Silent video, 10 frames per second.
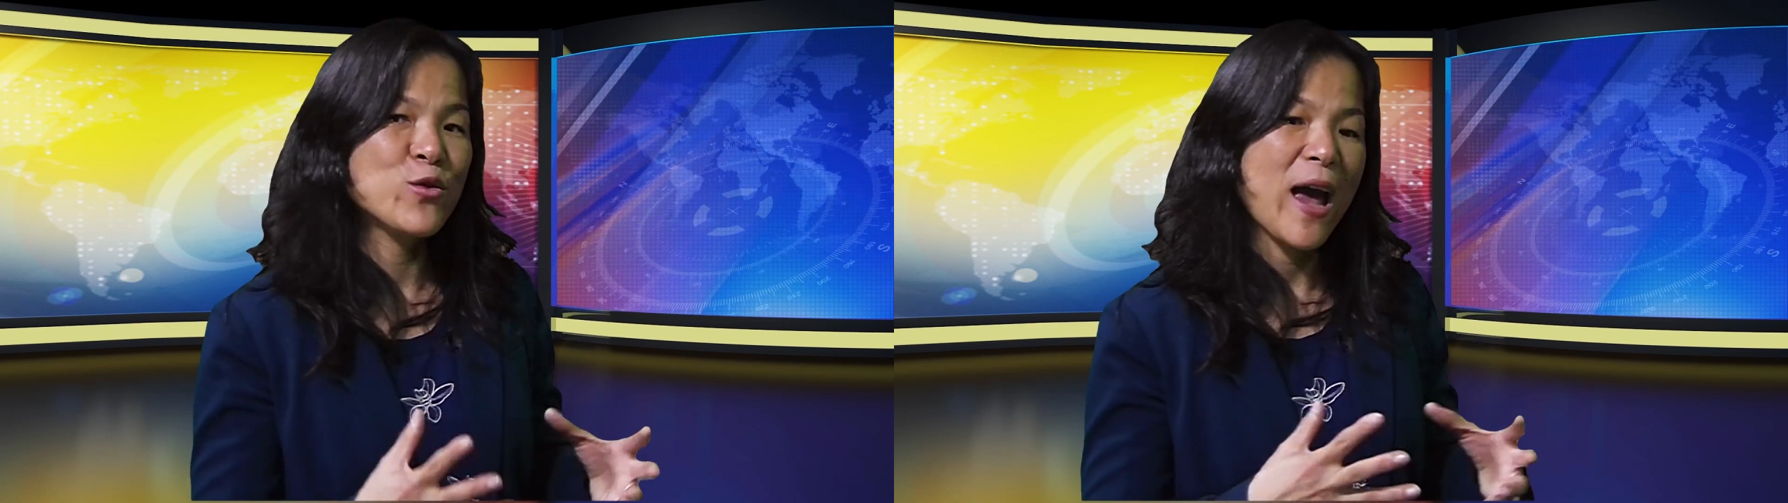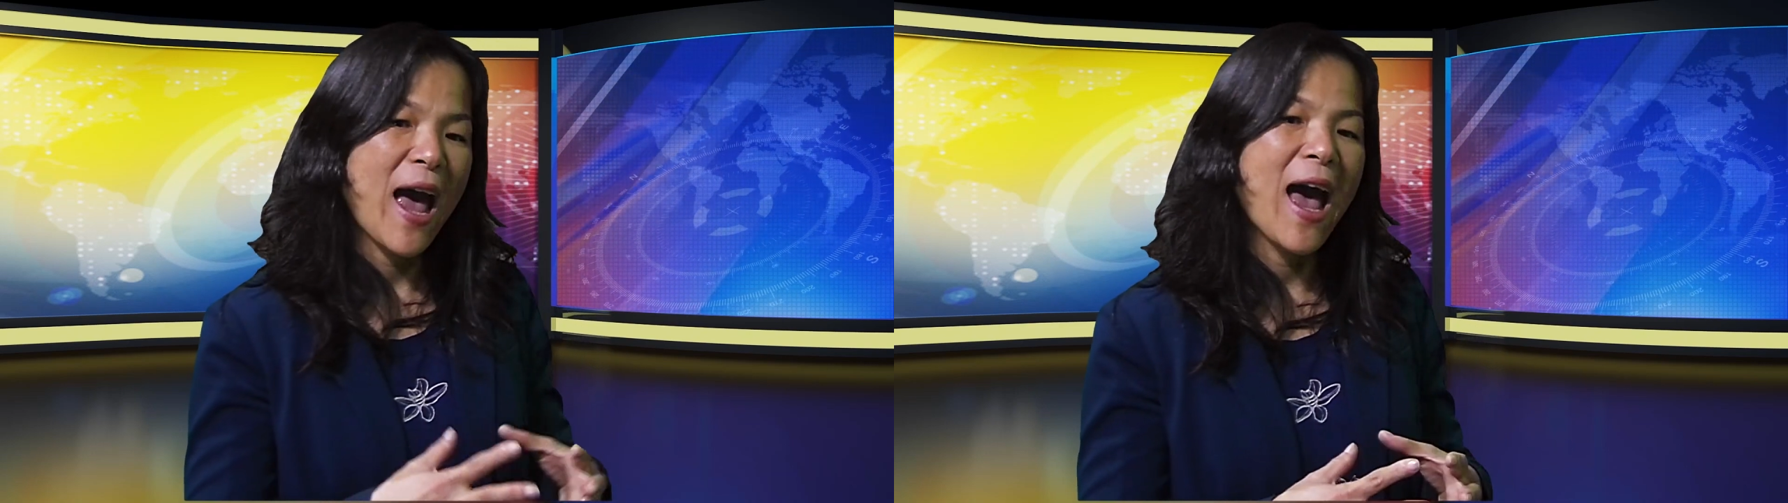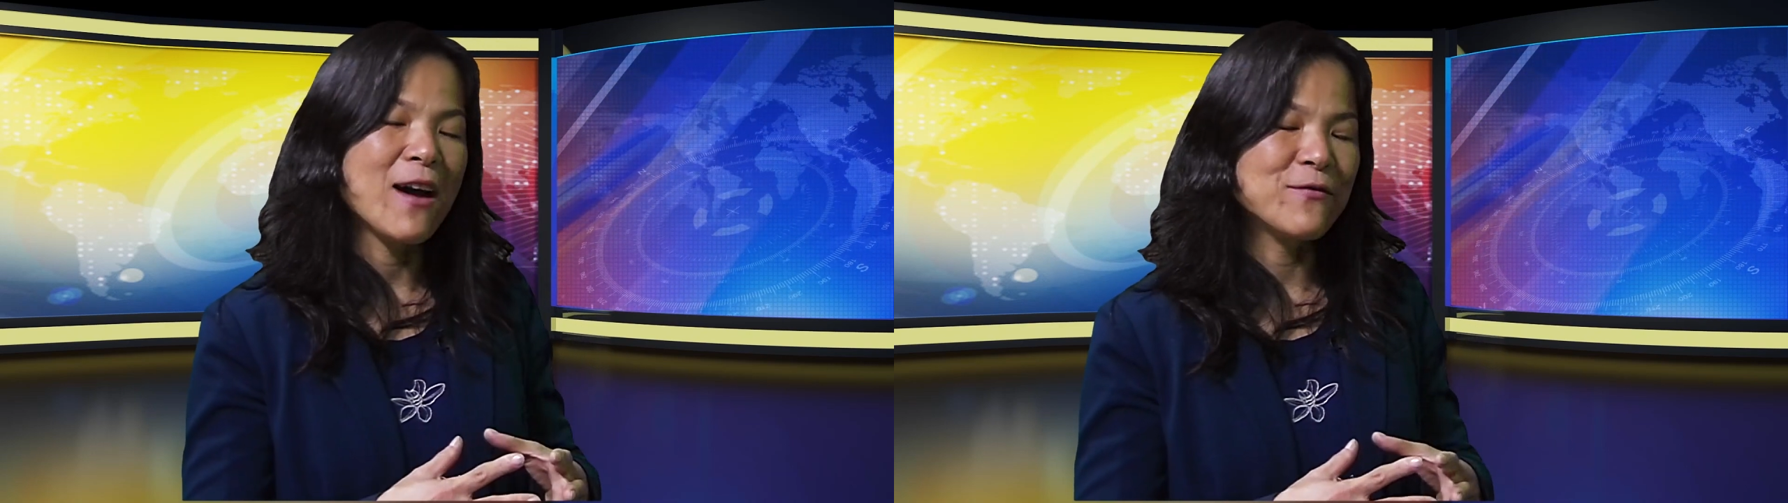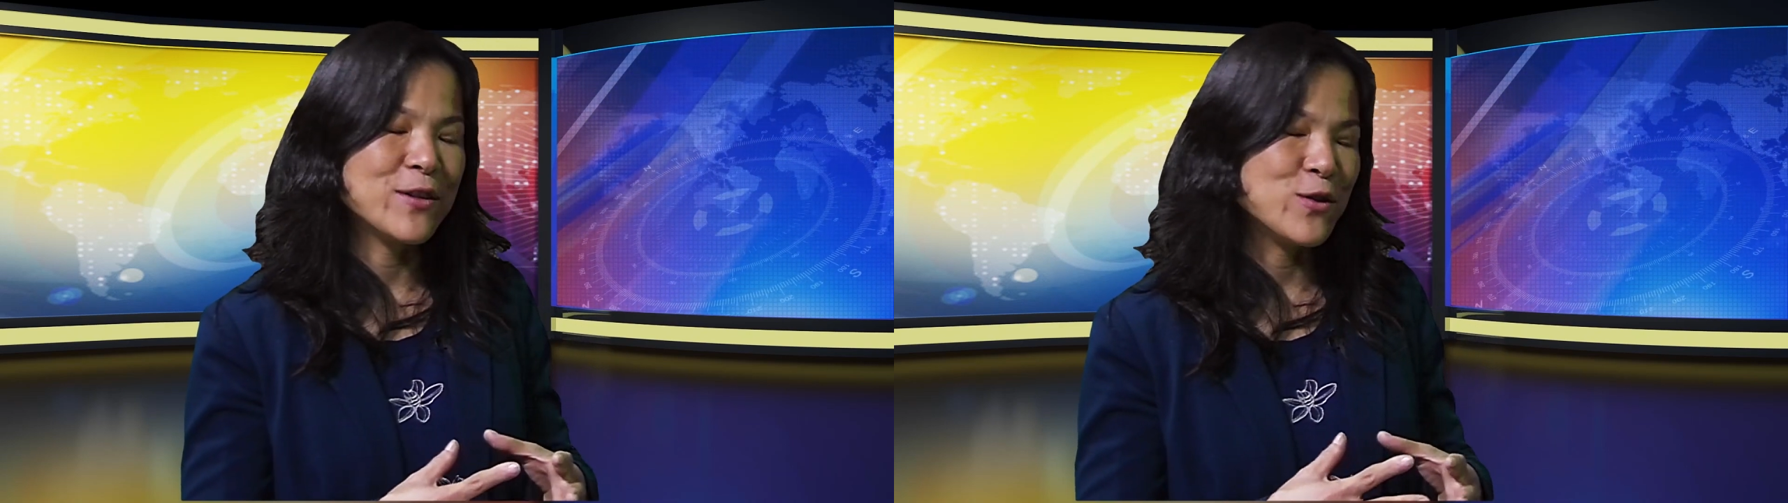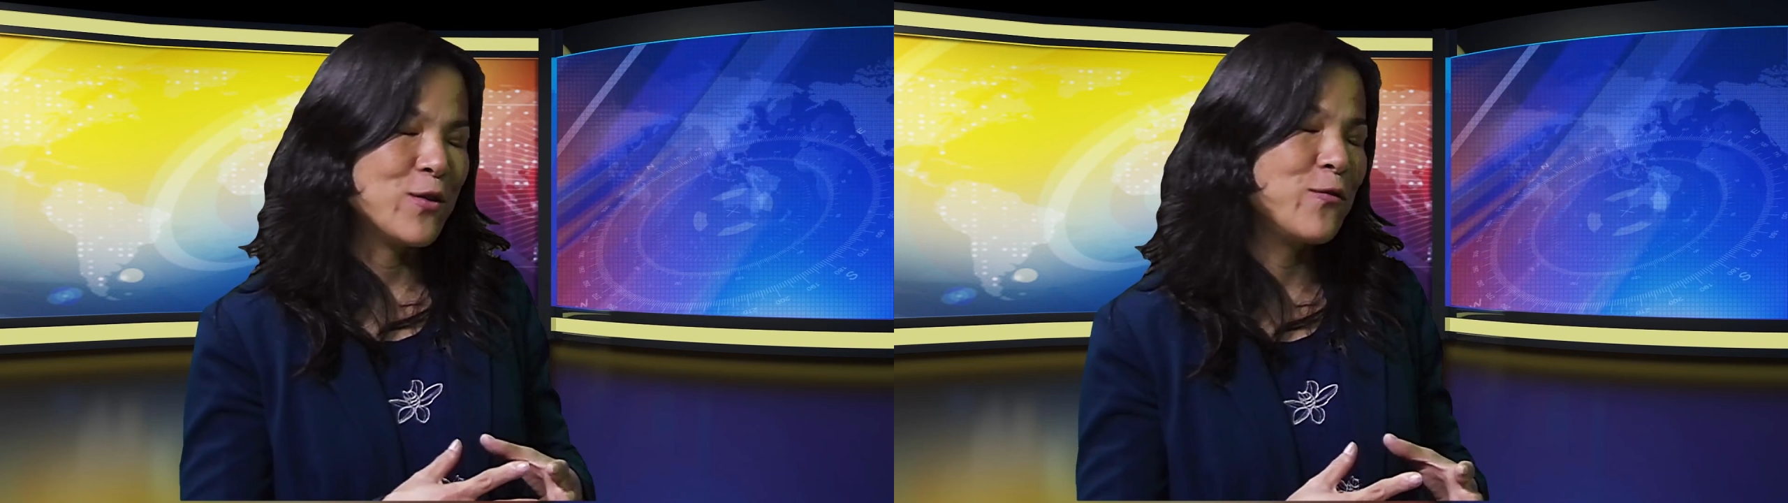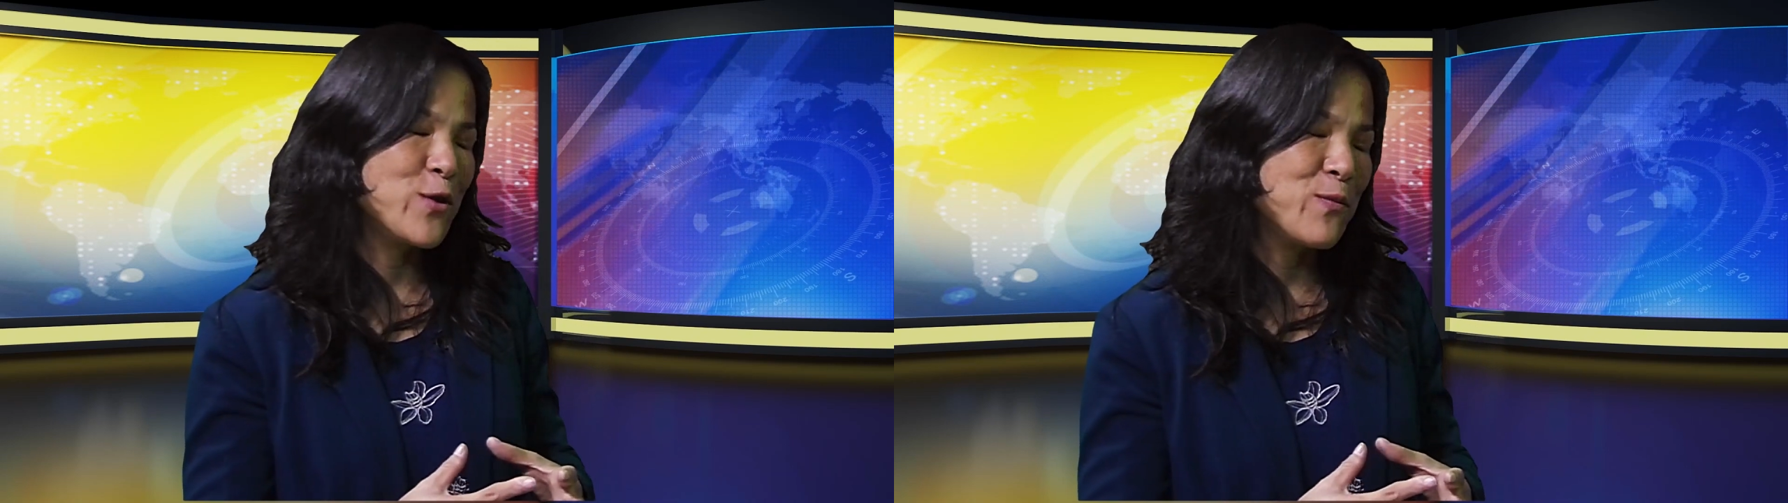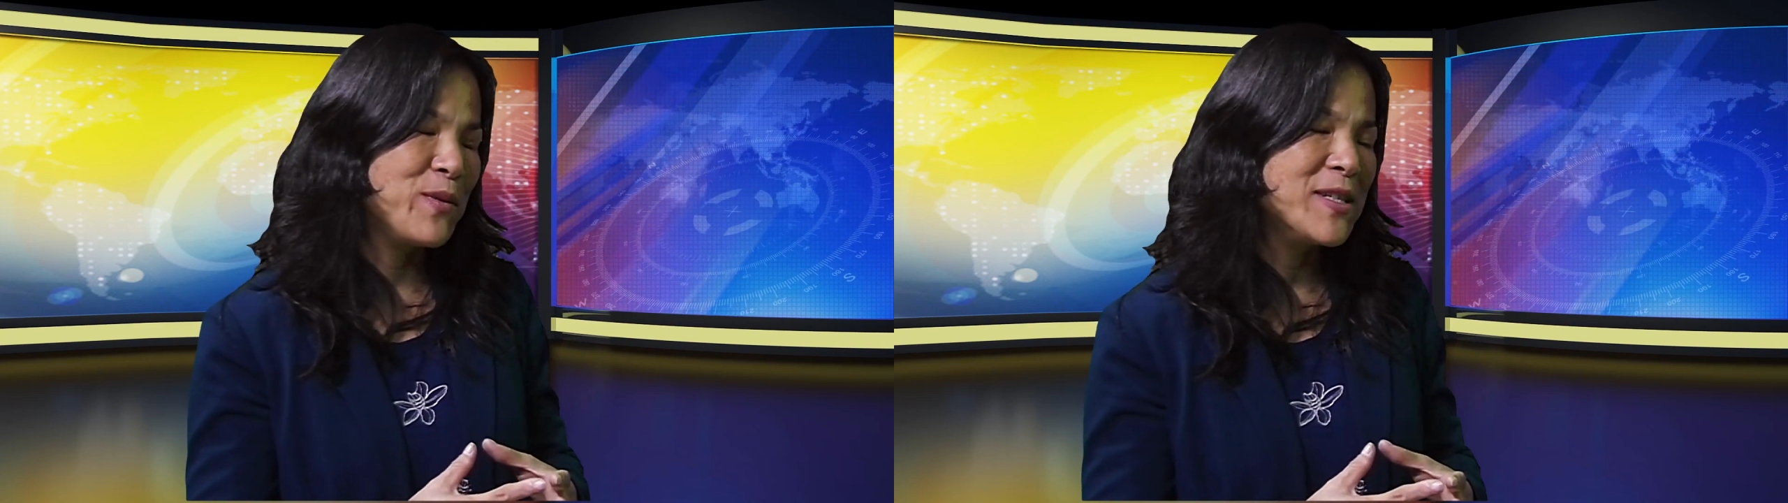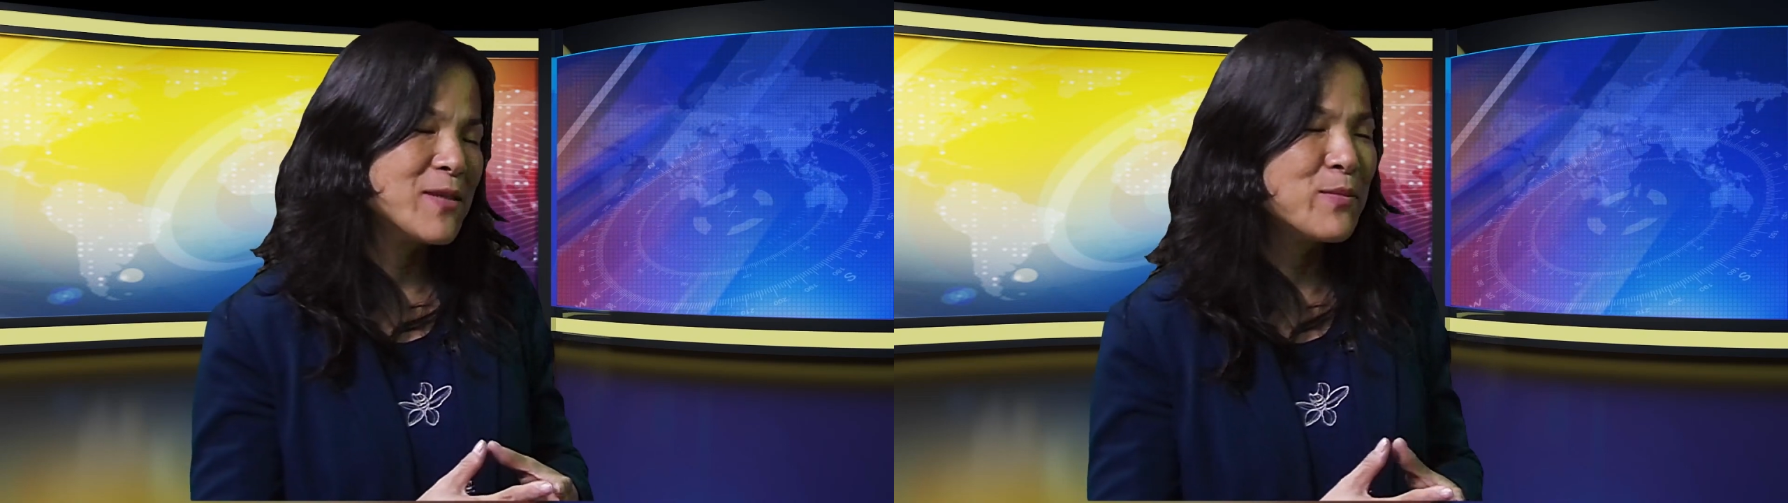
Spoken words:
have for your business.